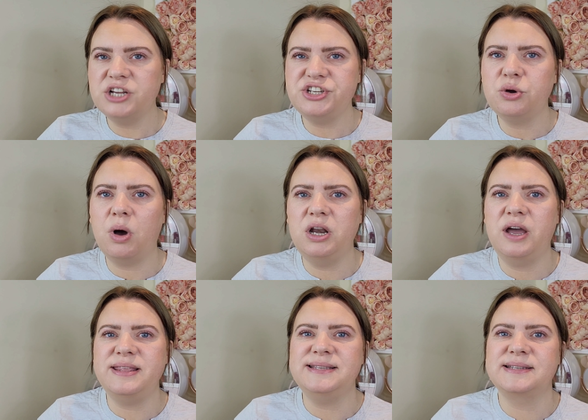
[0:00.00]
I do quite
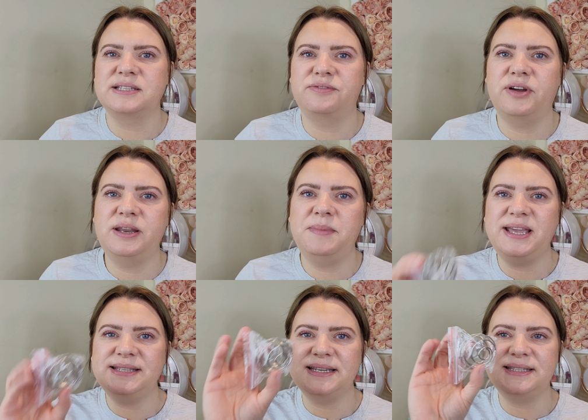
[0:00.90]
like these because I find them
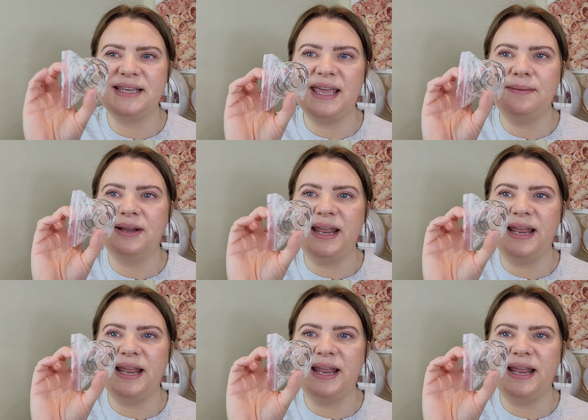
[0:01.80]
easier to keep